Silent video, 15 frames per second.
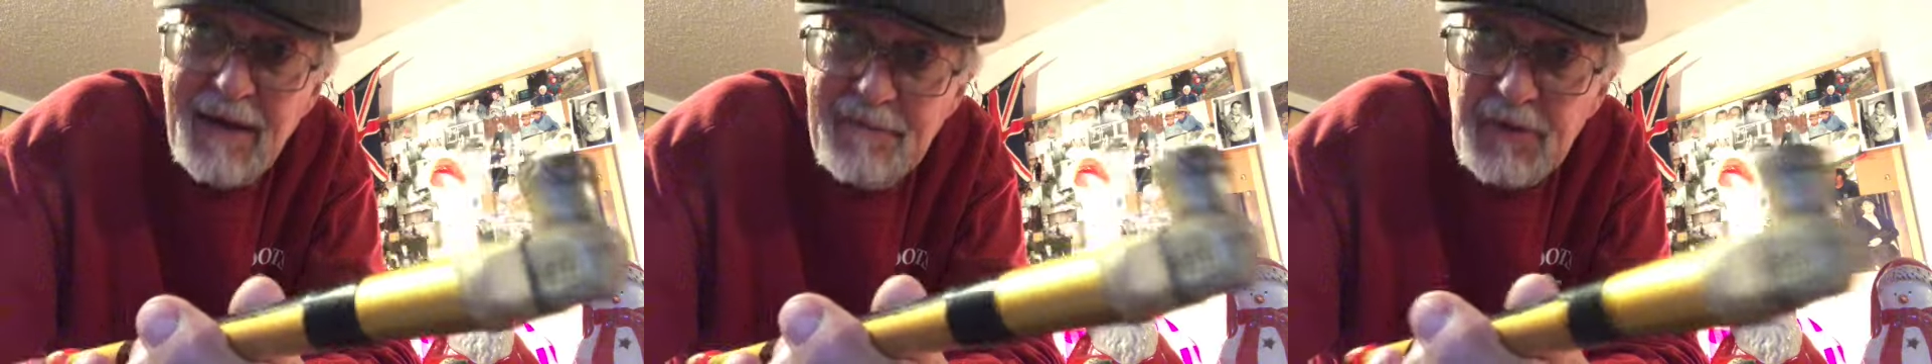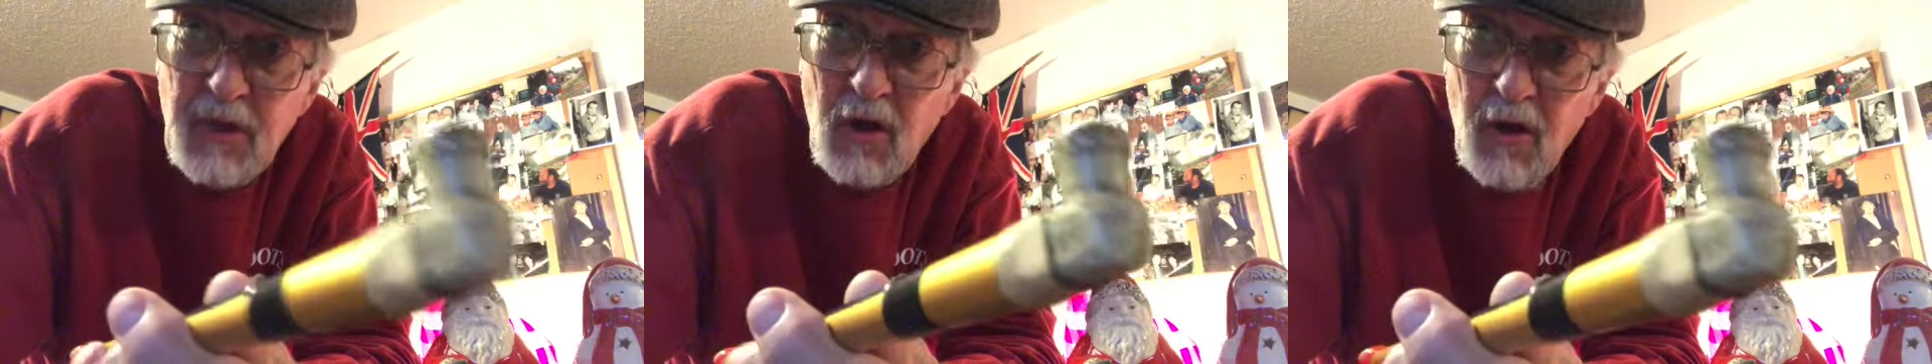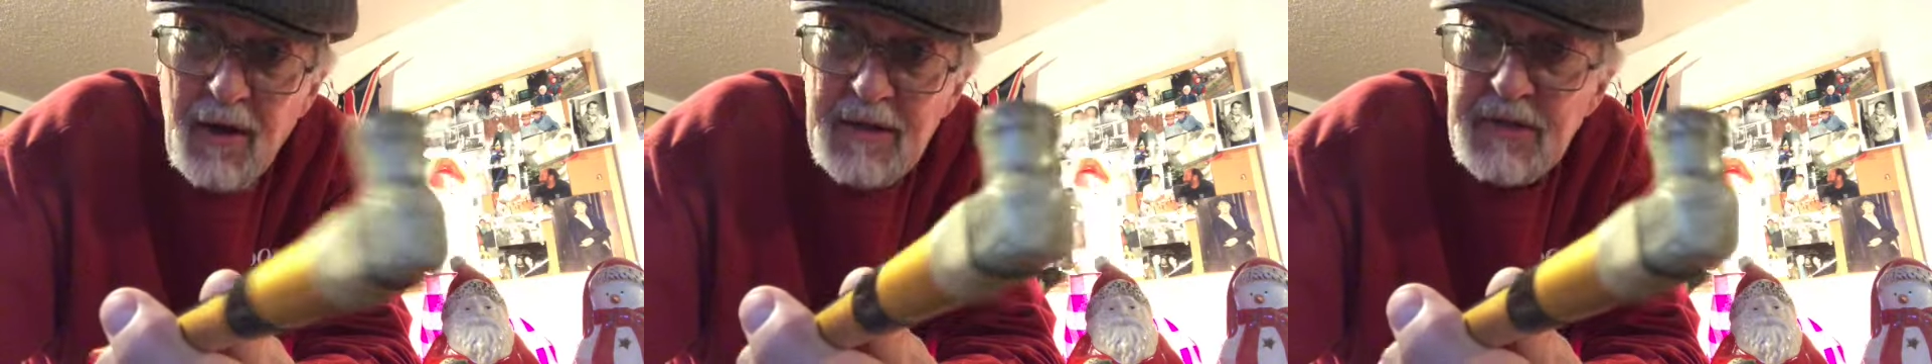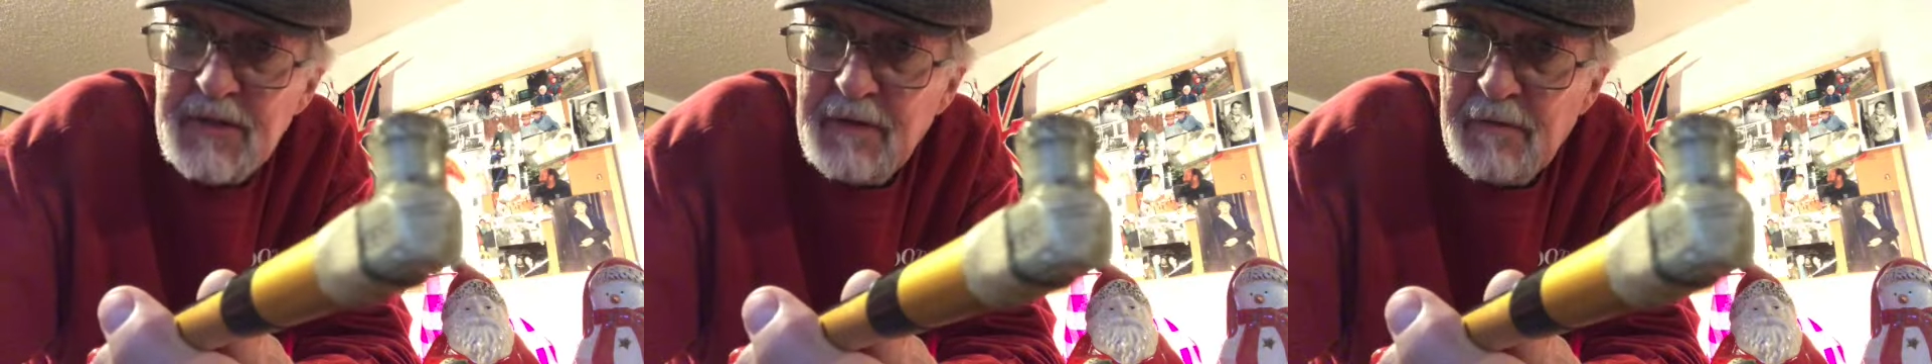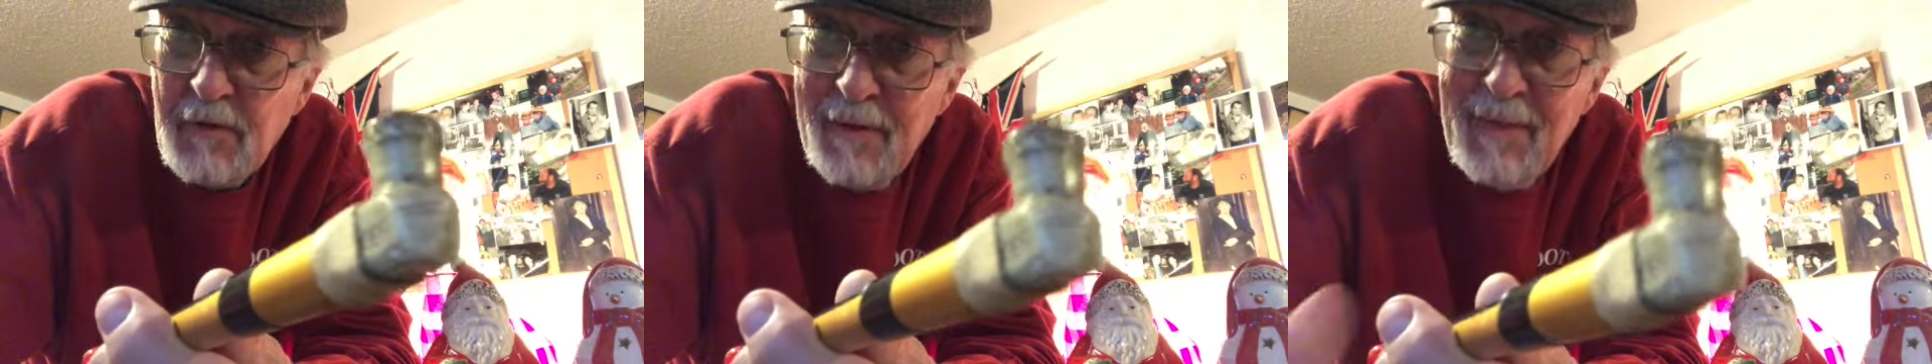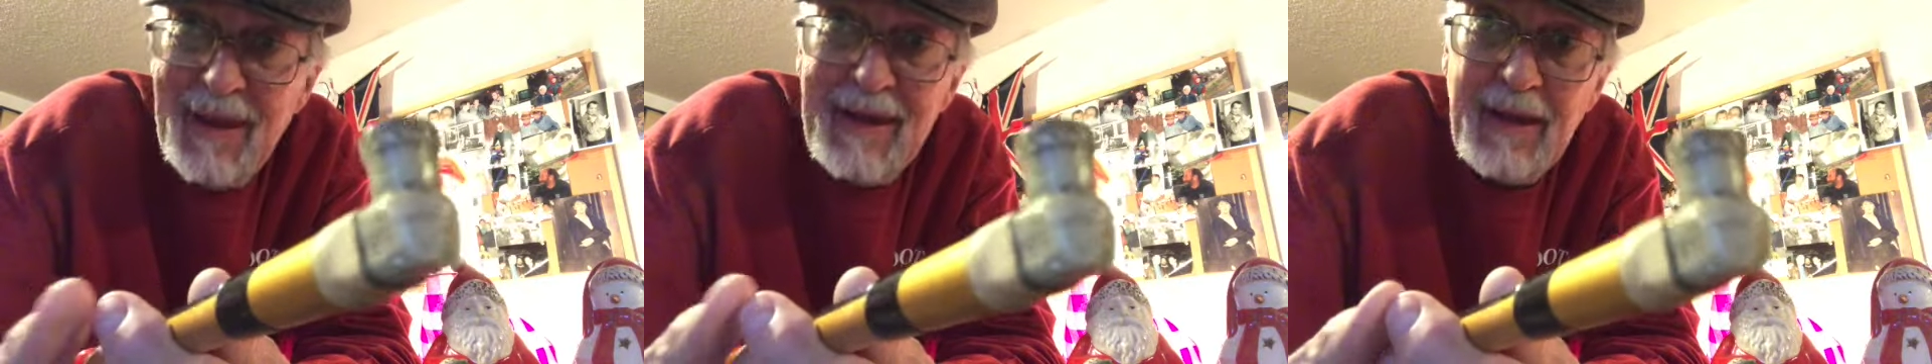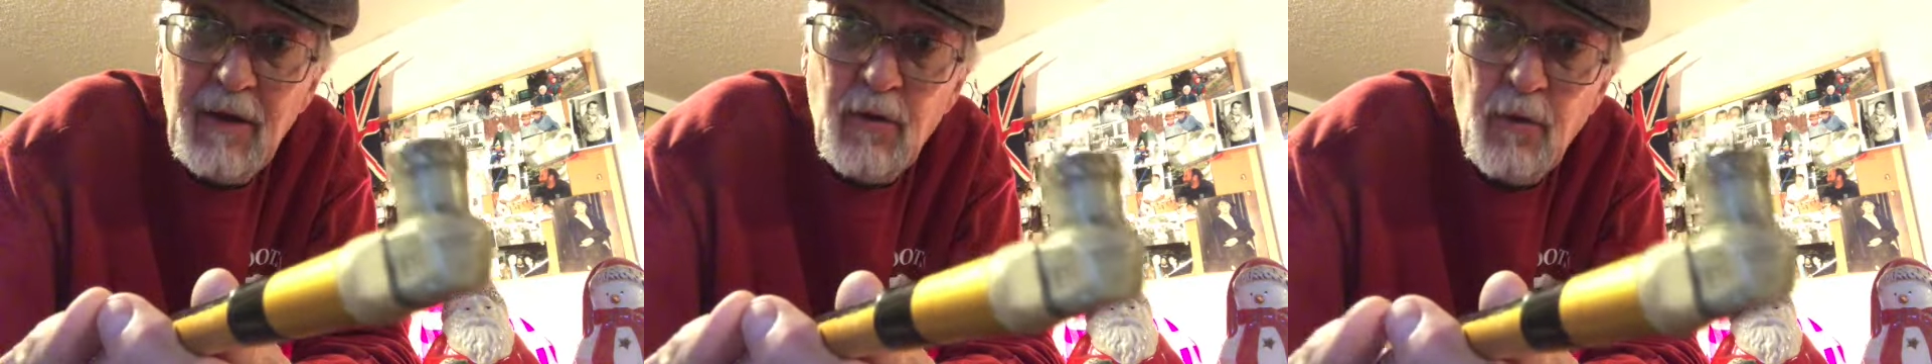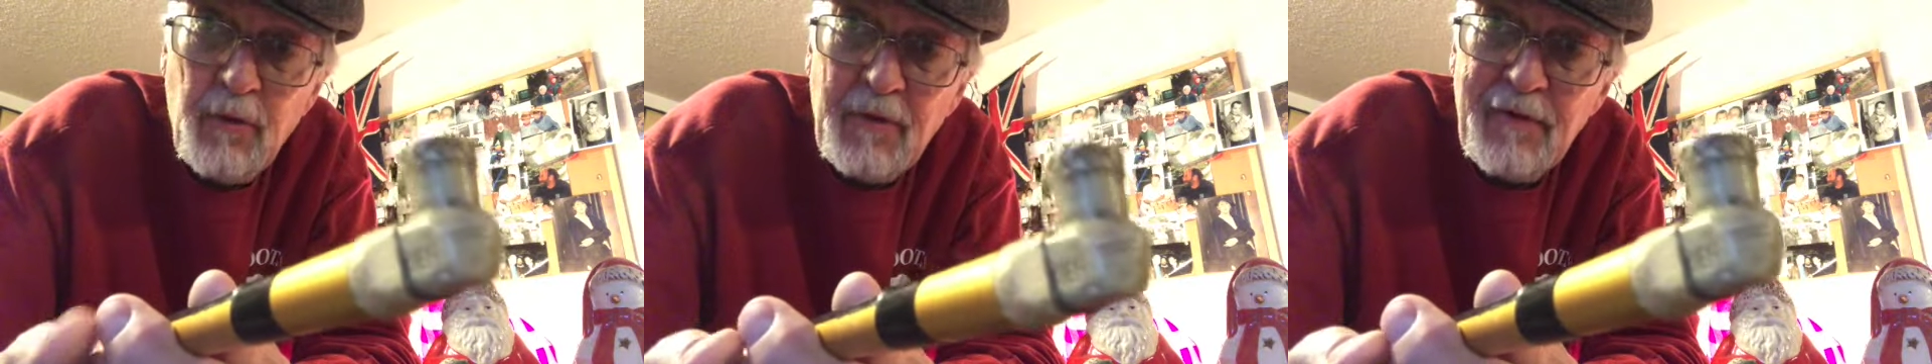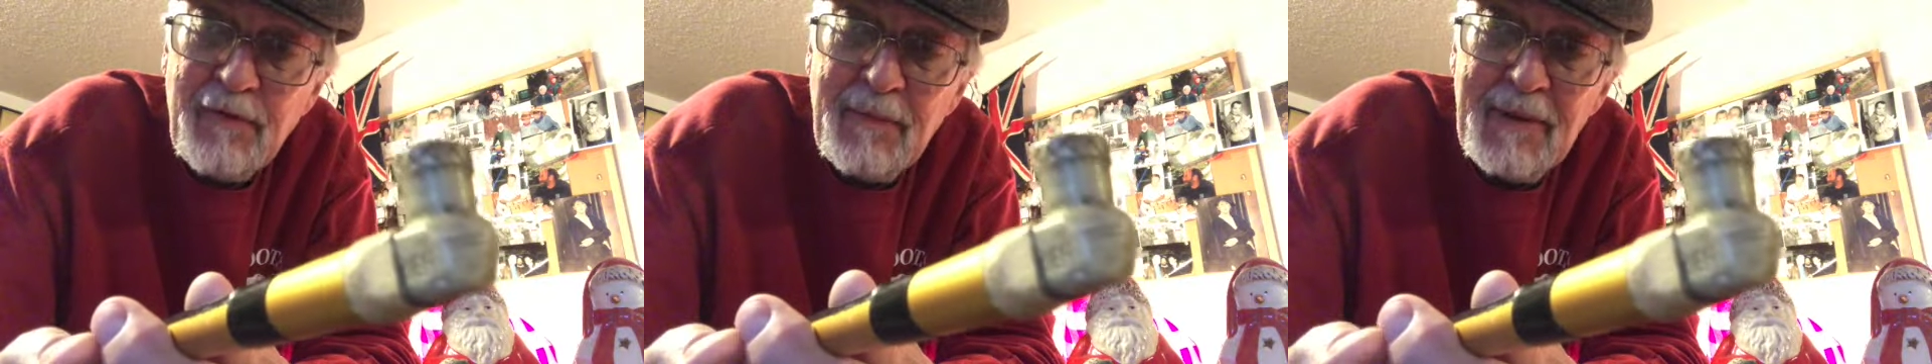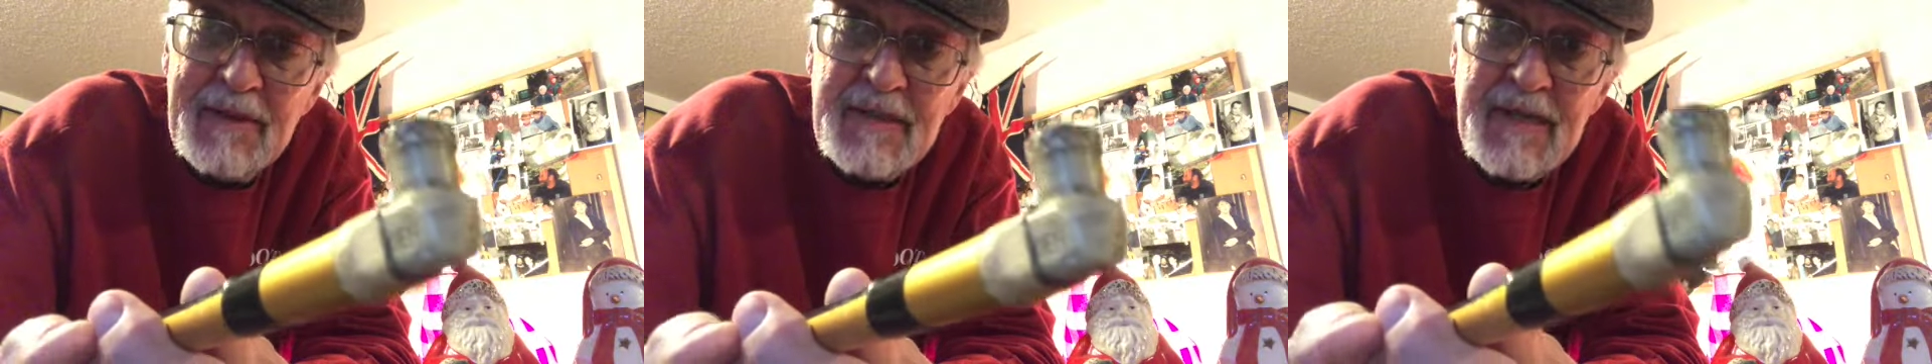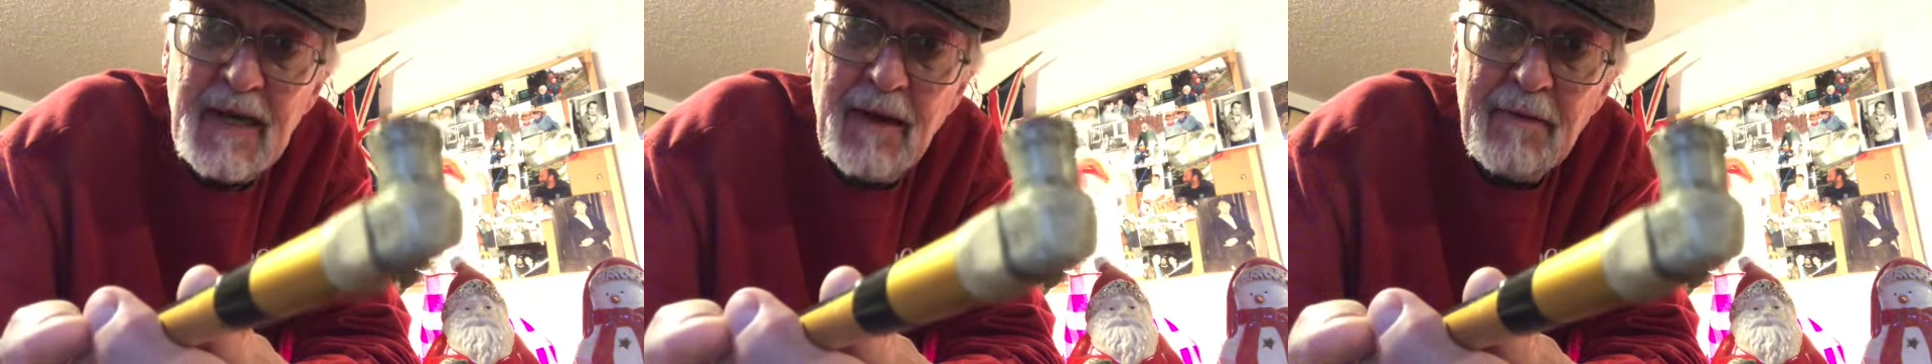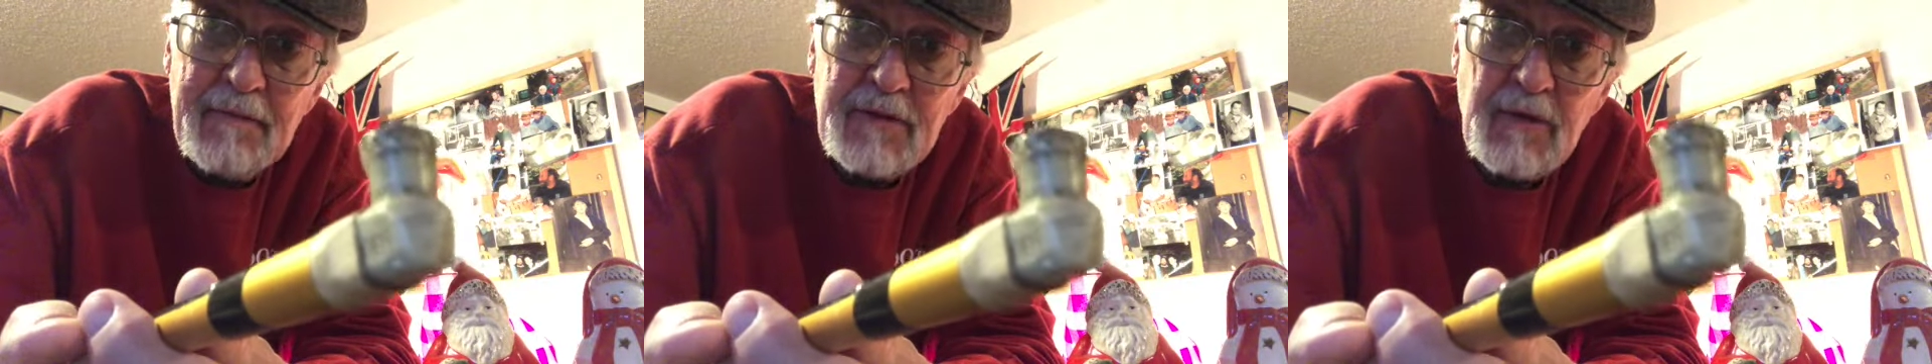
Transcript: covered the cost of the remaining quarter for myself.